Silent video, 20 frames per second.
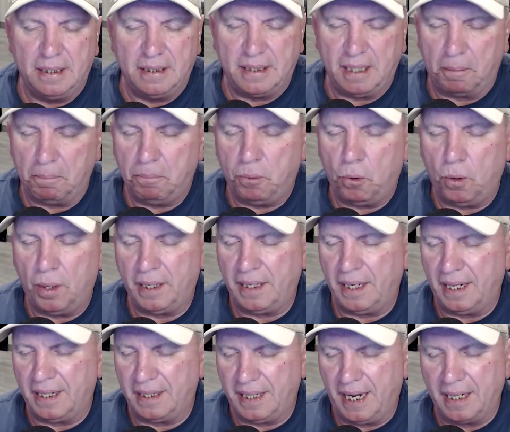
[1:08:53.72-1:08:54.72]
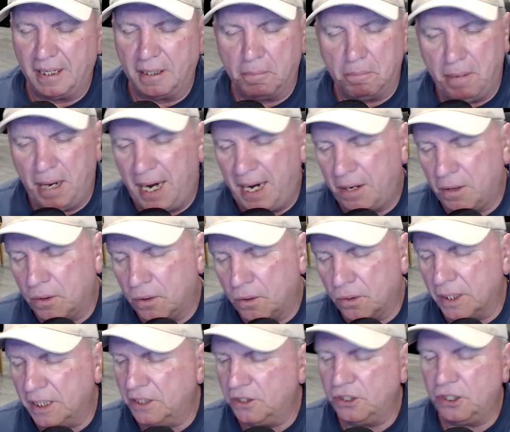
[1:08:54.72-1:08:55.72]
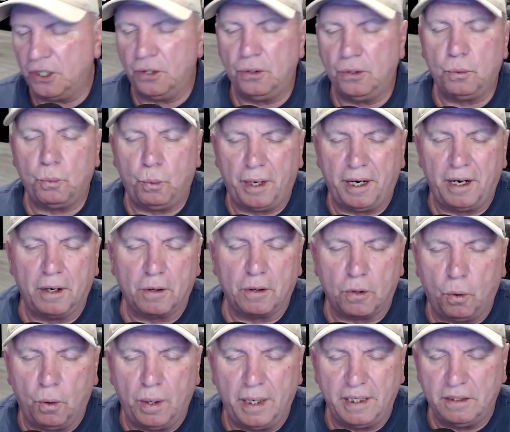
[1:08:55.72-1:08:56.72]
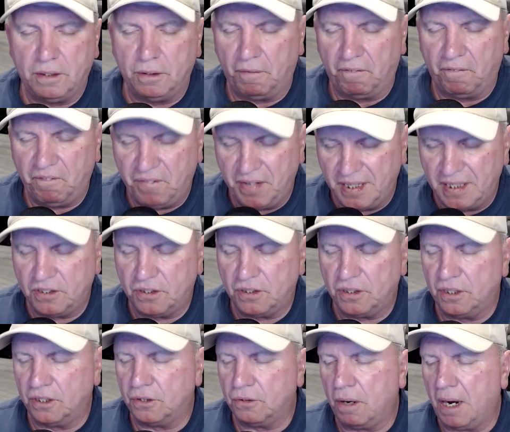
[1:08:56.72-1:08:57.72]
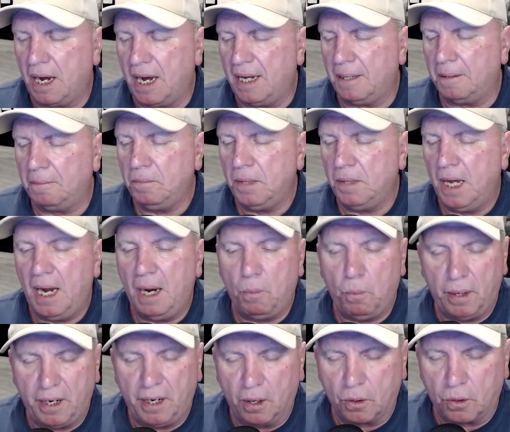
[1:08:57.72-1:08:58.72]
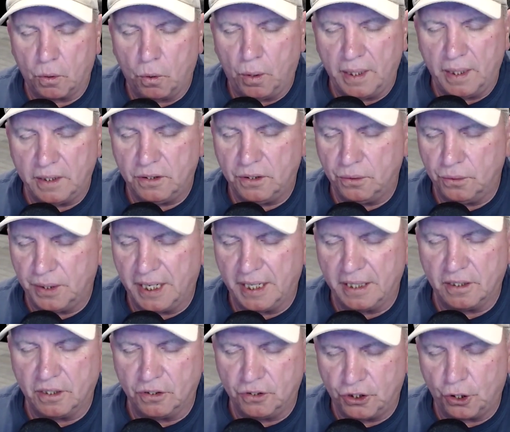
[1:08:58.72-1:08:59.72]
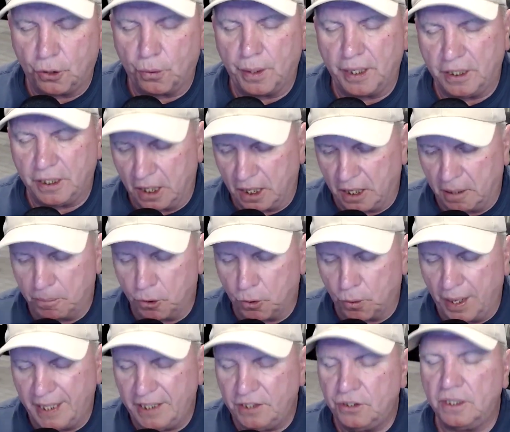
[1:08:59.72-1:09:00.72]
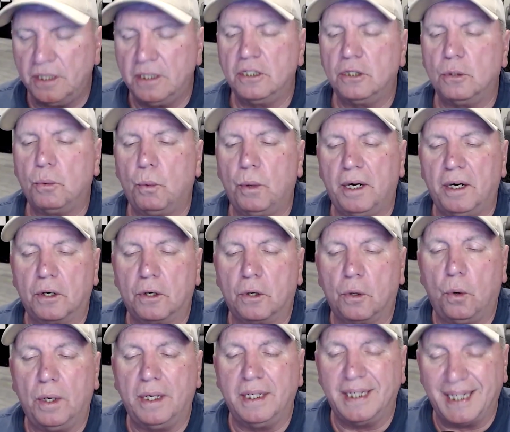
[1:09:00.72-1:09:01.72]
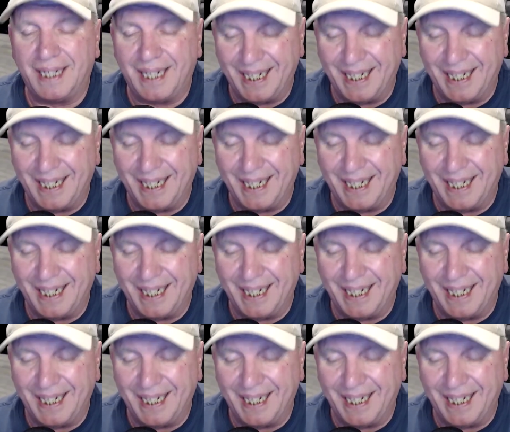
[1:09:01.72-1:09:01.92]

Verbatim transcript: Some point at the end of May or early June, we are going to finish the trial. We are going to get the jury deliberations. We are going to